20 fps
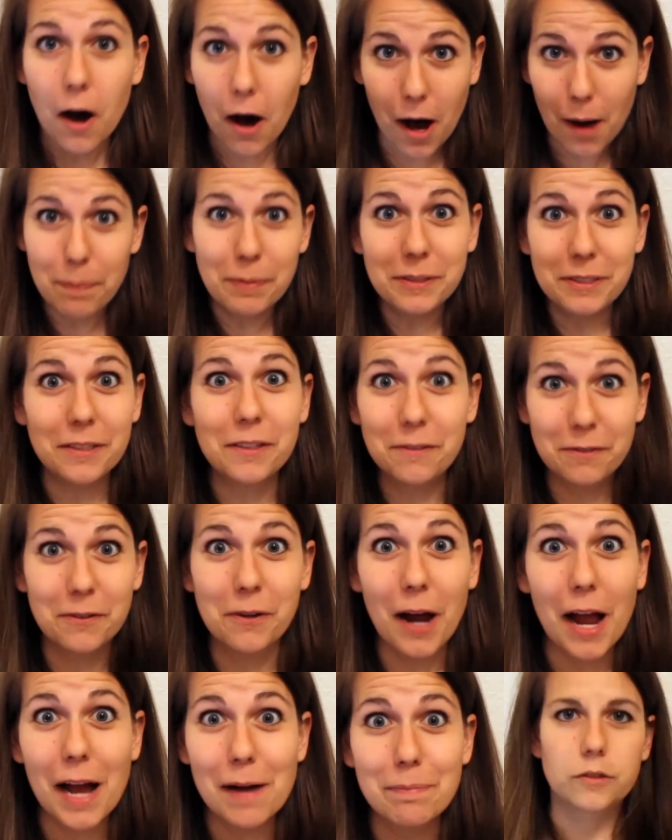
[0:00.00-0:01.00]
opposite of
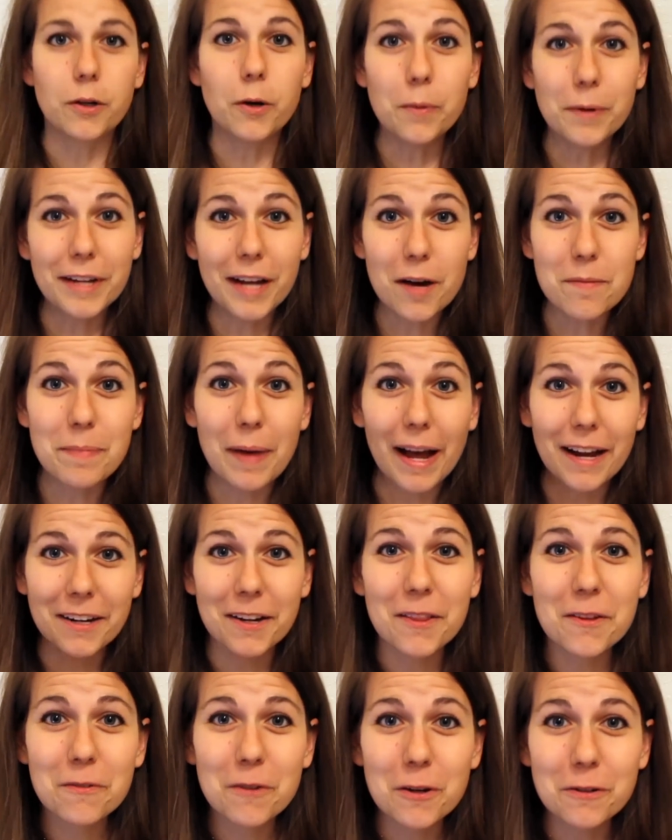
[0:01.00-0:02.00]
crap, so we got
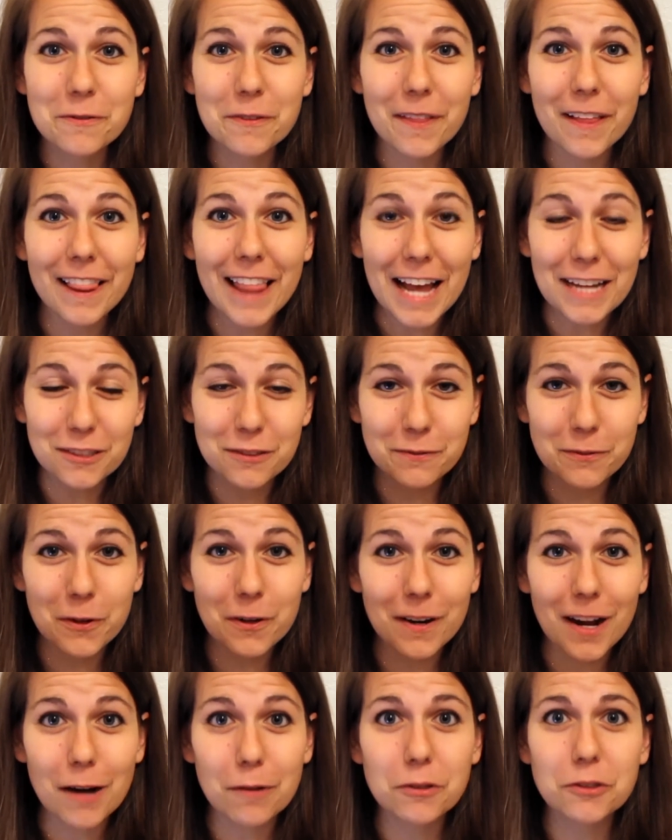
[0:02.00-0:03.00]
back on the road for the last
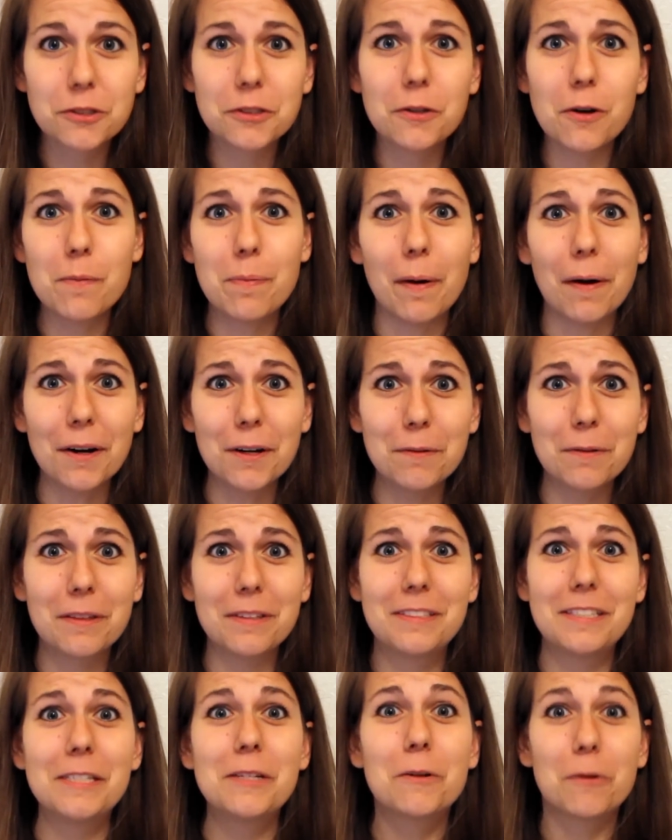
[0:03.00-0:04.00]
four hours to go party with
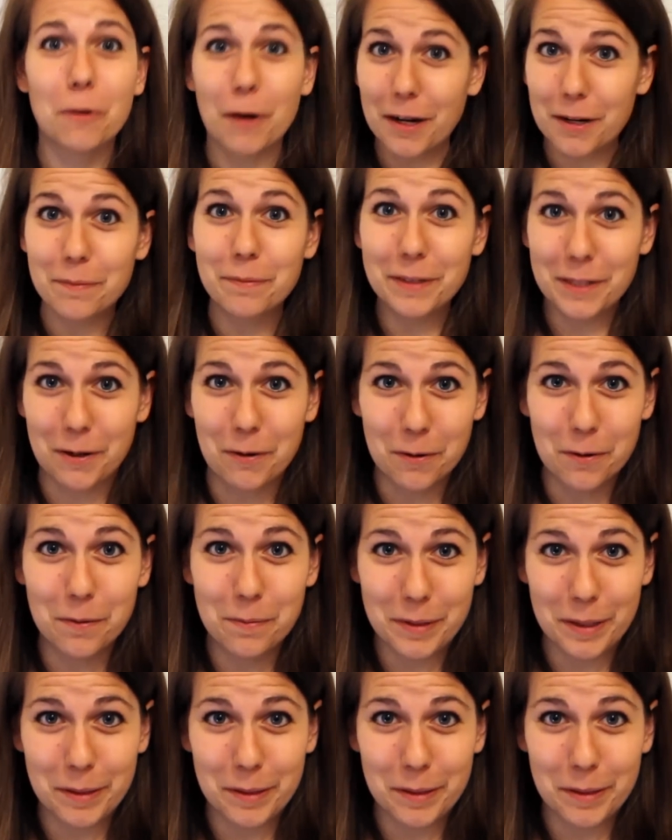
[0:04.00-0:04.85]
these incredibly cool